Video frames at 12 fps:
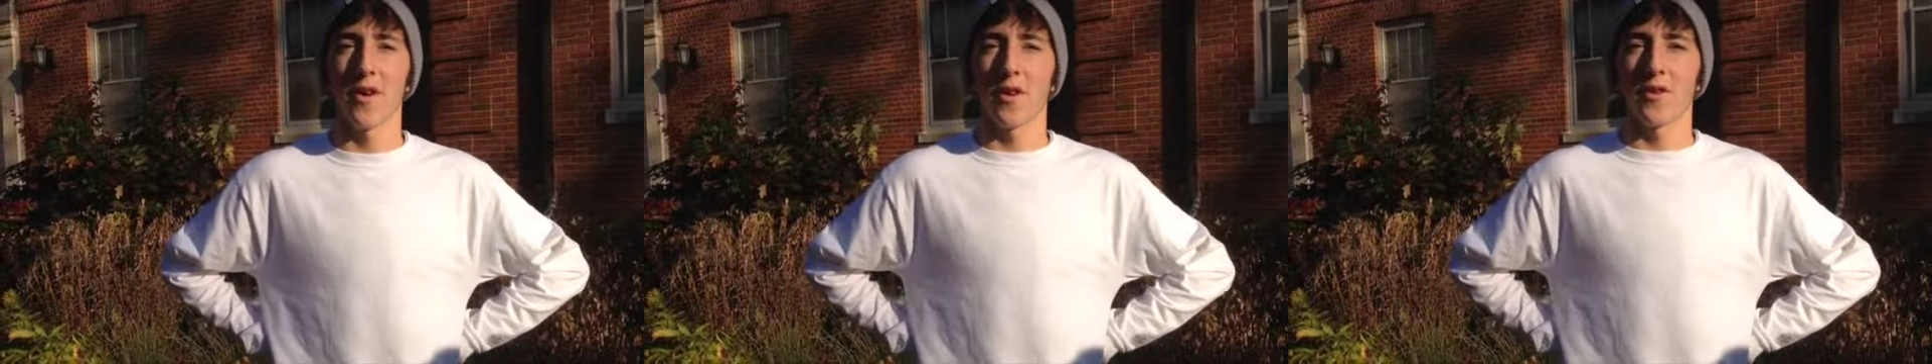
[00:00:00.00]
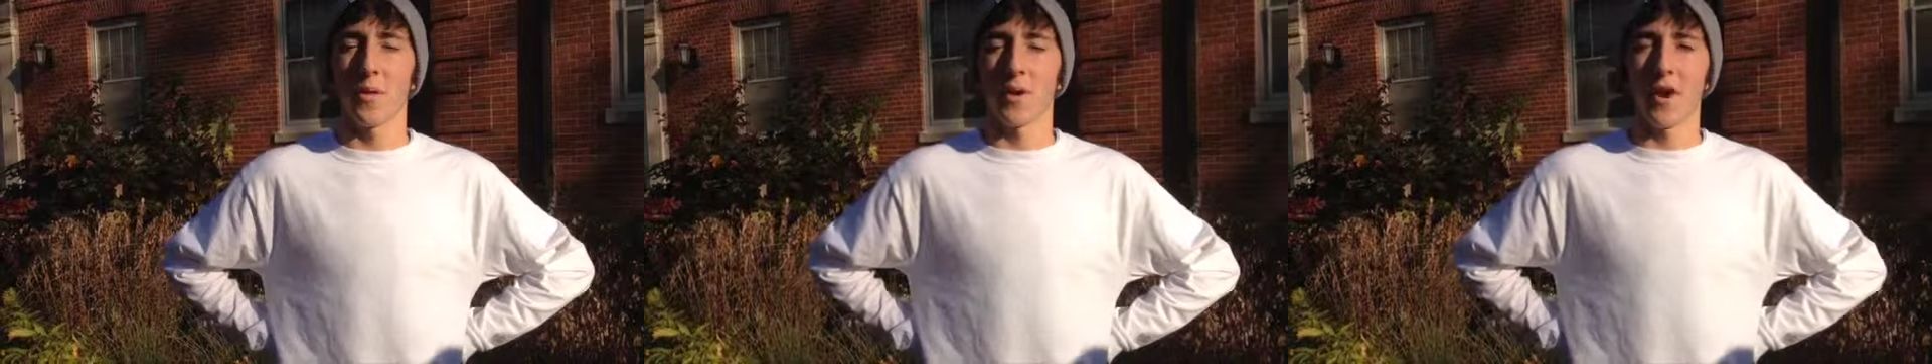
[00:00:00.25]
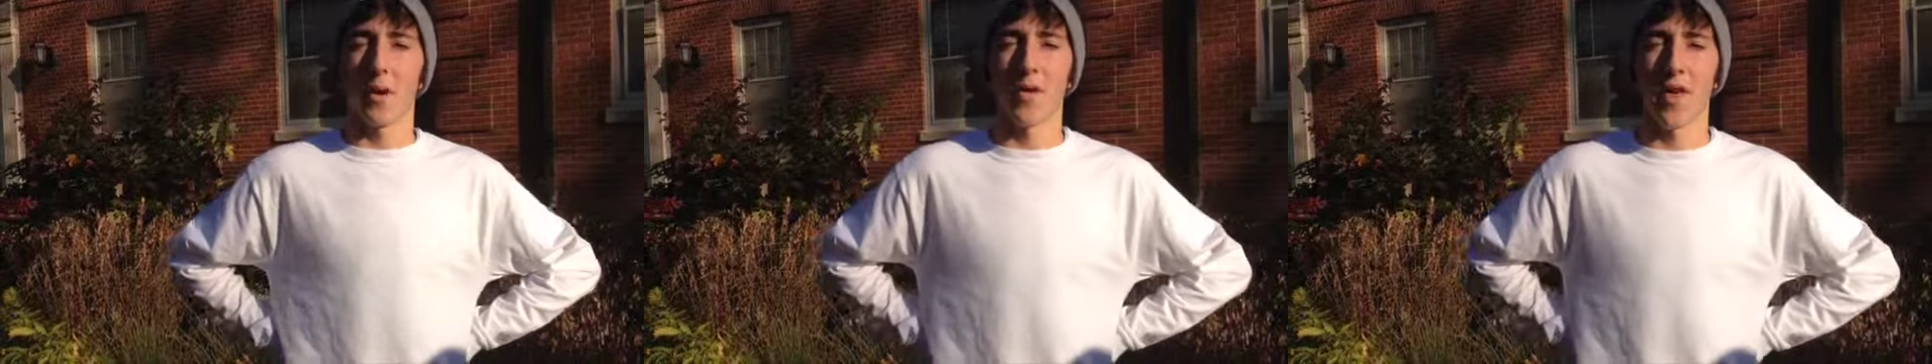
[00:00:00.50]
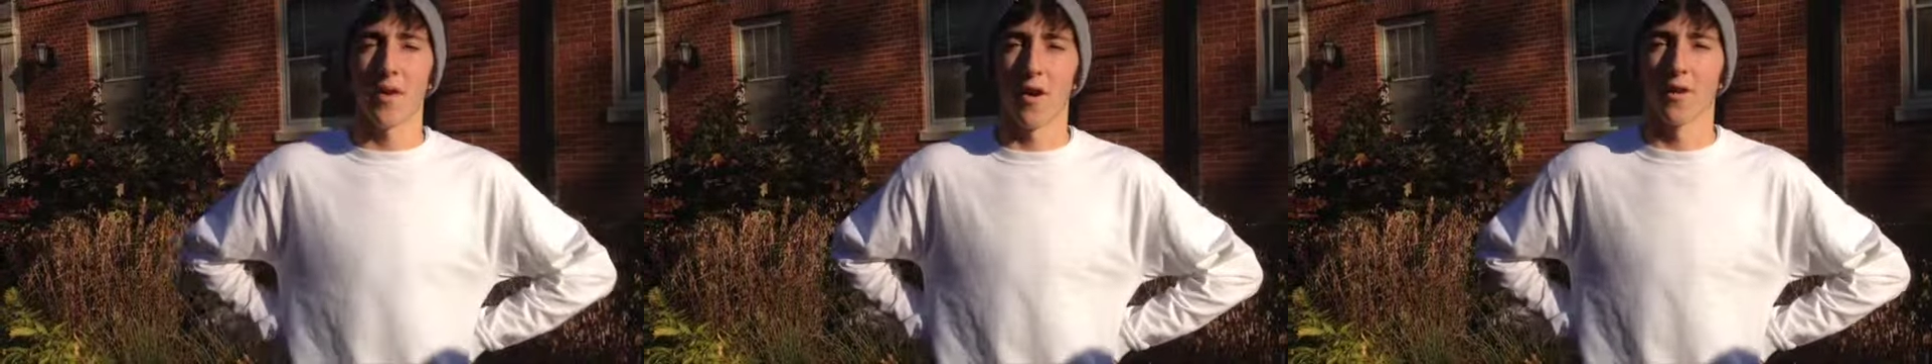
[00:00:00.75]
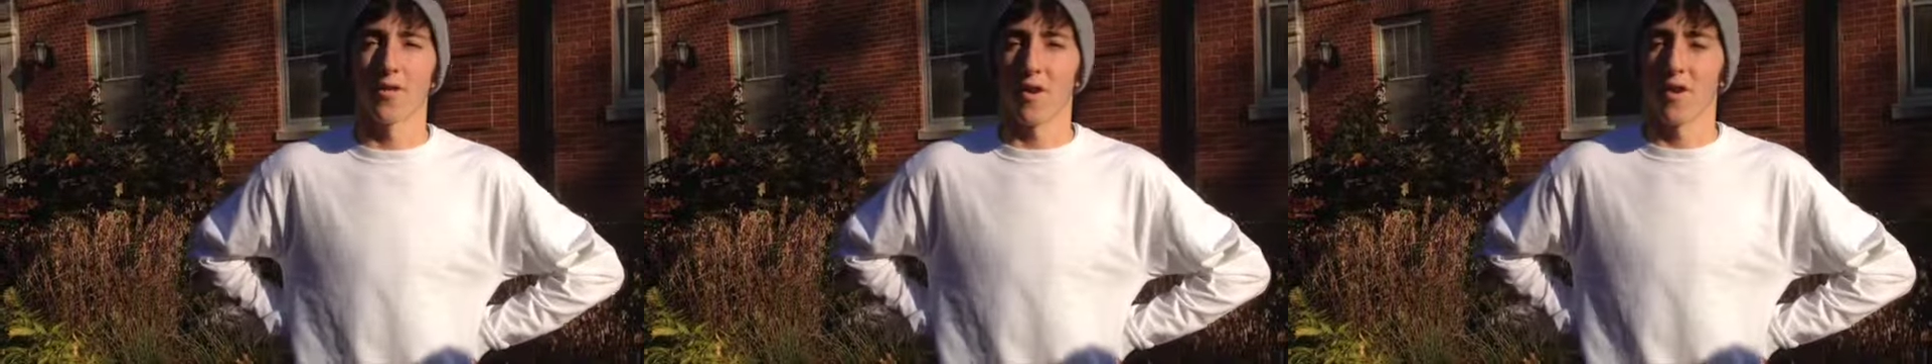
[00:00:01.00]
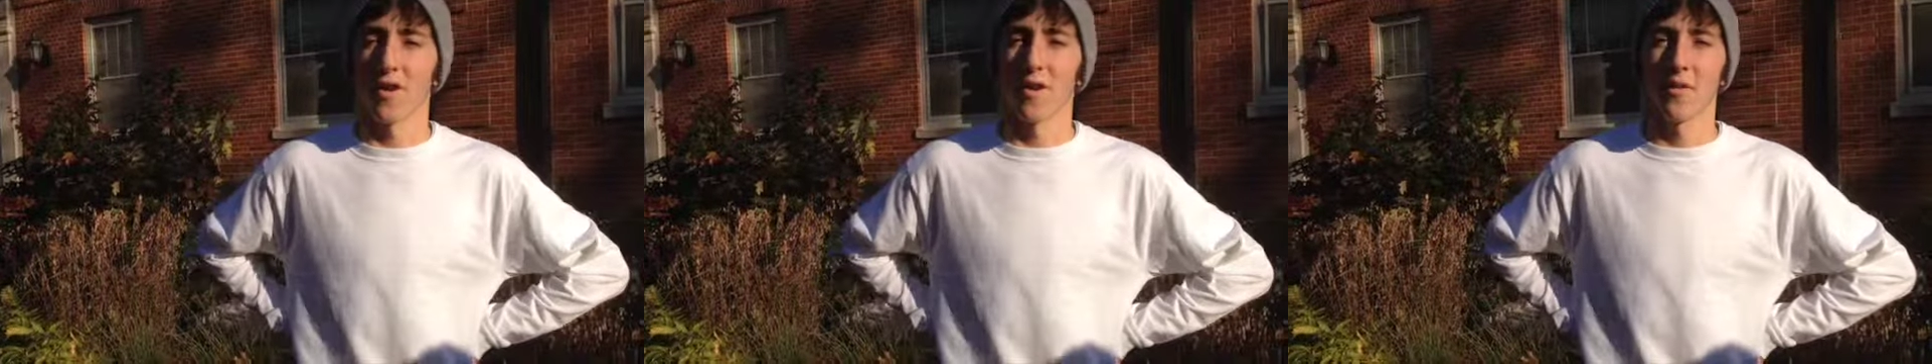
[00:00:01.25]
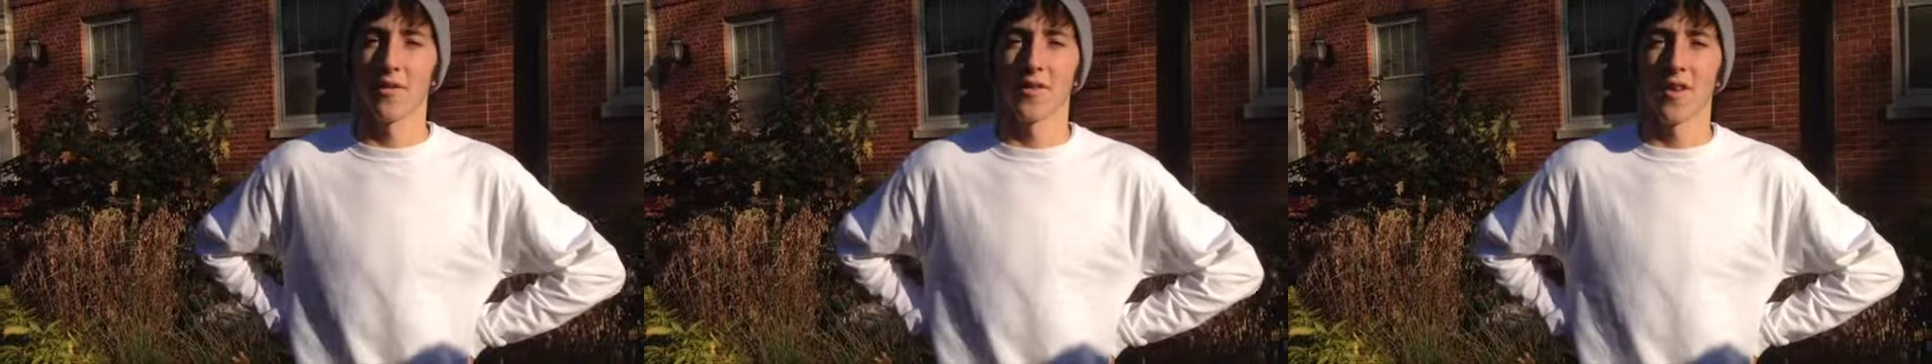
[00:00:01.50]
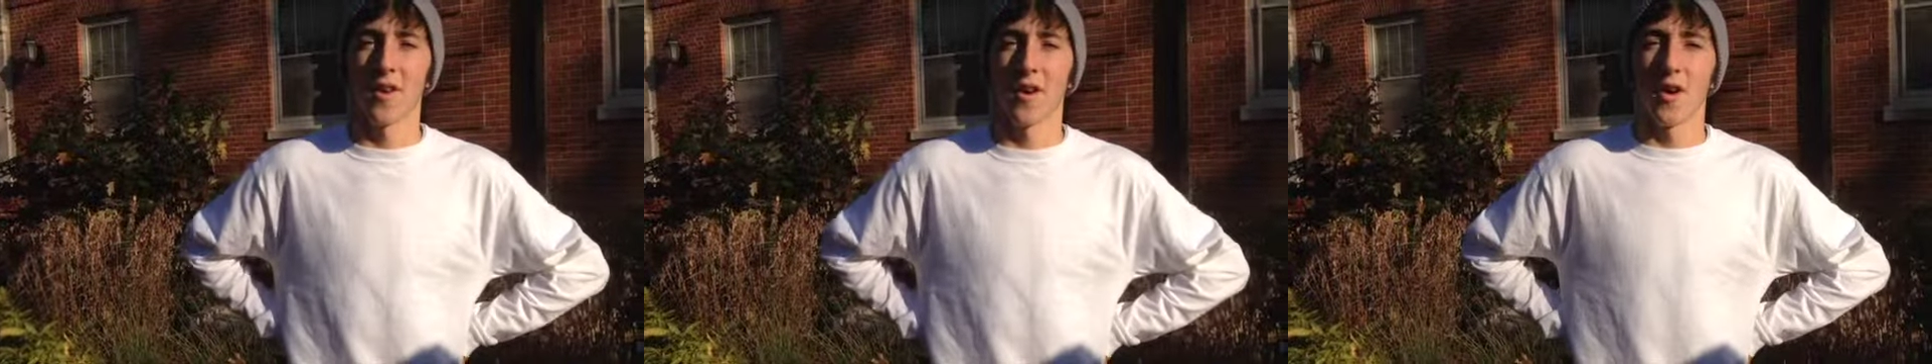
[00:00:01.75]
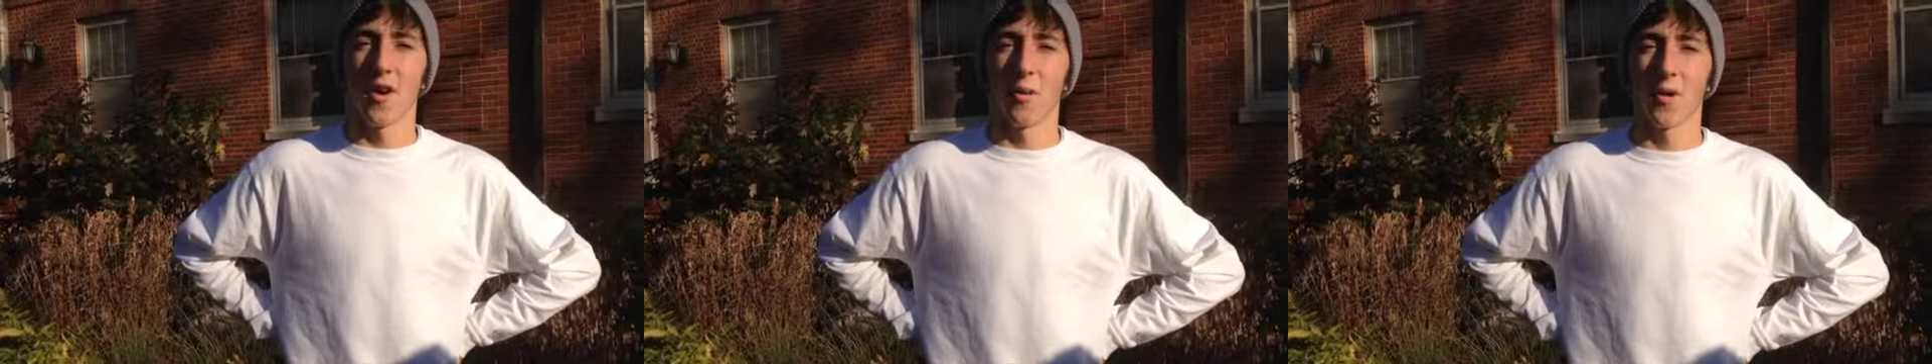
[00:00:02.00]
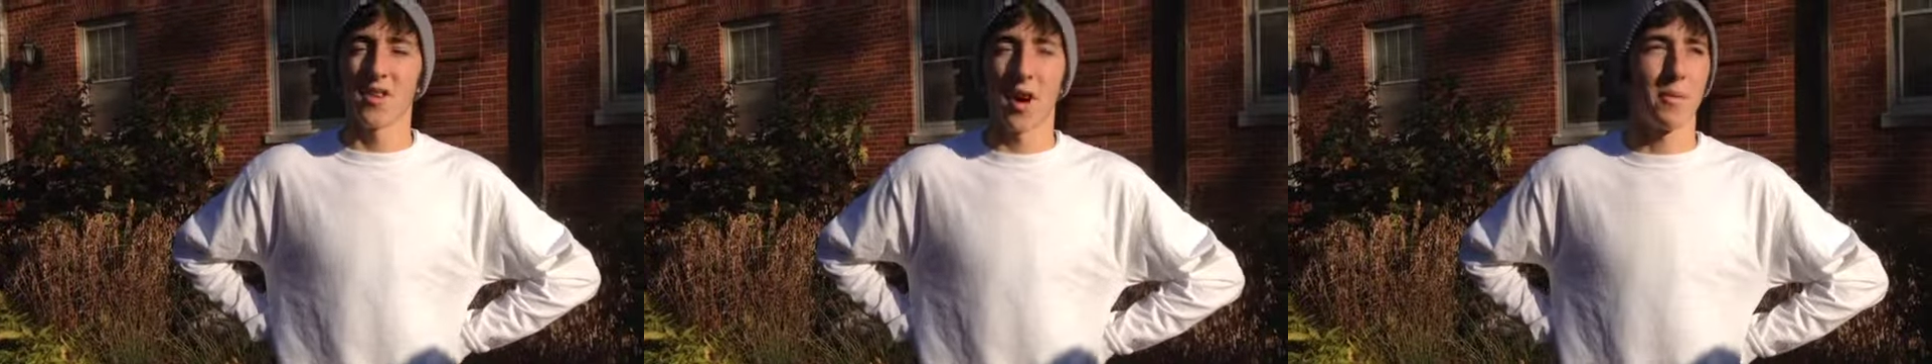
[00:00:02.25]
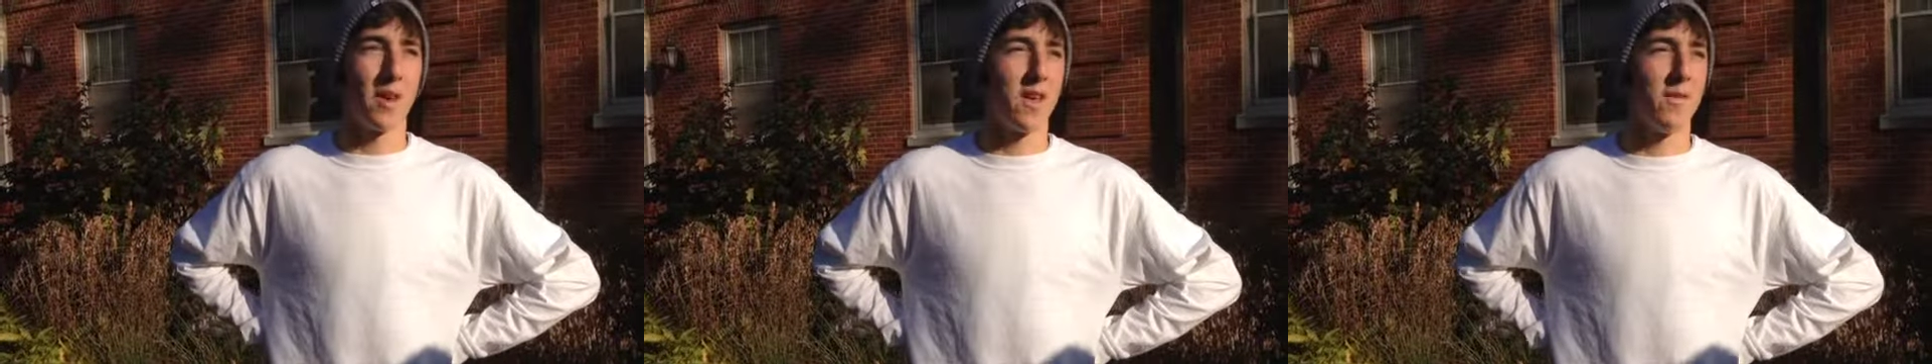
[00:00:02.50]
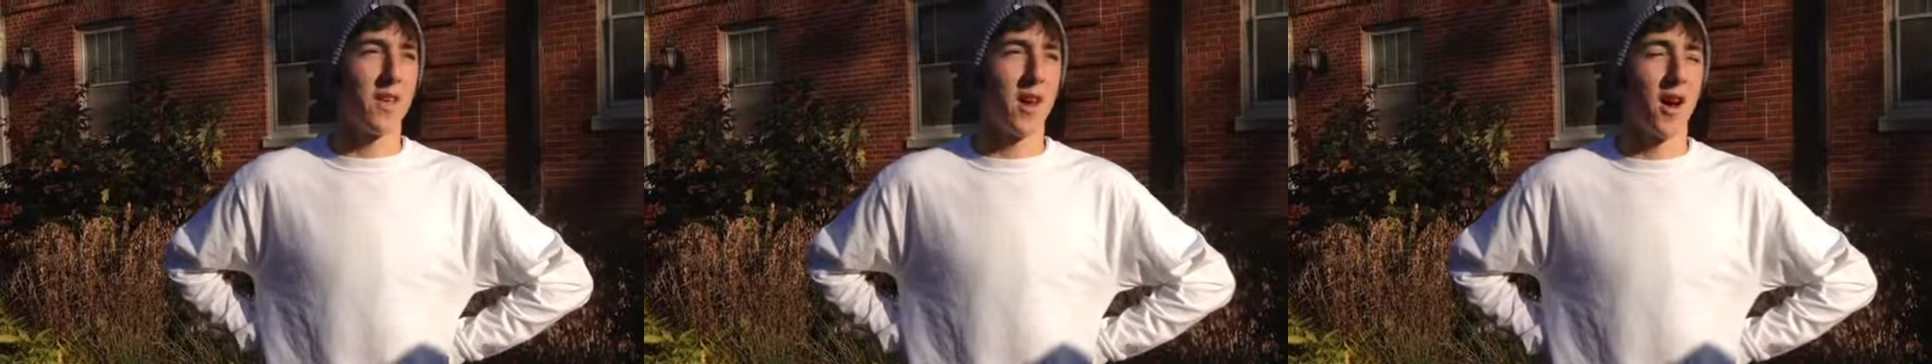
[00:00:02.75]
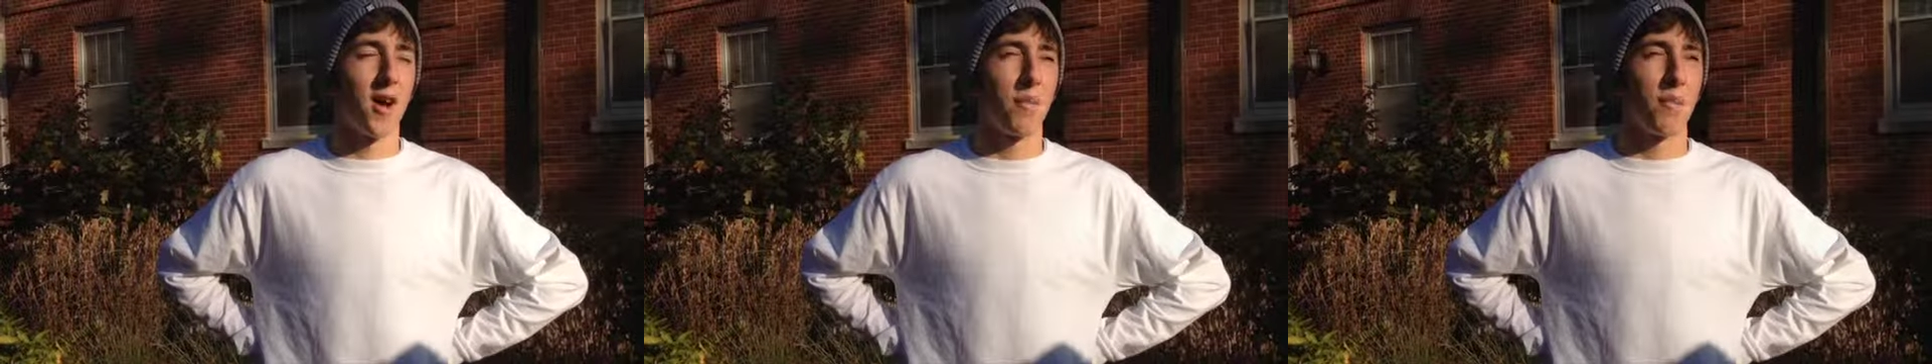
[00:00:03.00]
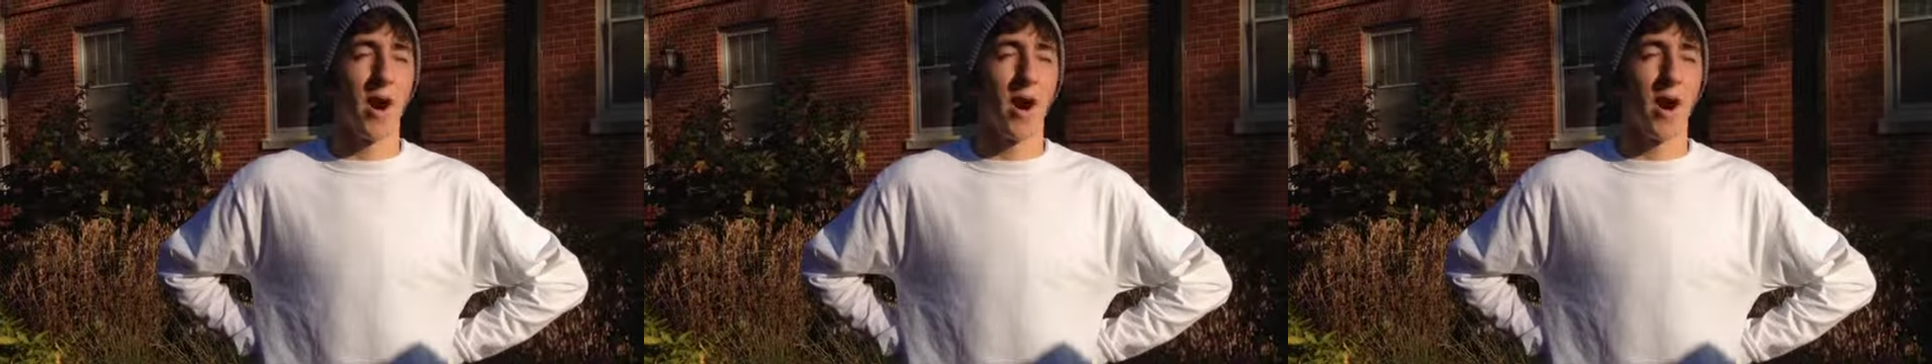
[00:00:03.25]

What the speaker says: So we had to go with other alternatives, which I believe the